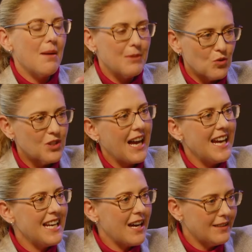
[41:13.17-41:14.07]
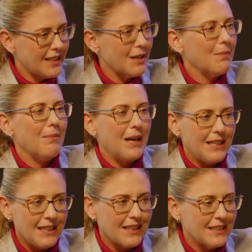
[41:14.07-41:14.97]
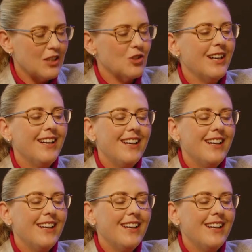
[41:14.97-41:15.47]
I must resign now and take my money, etc.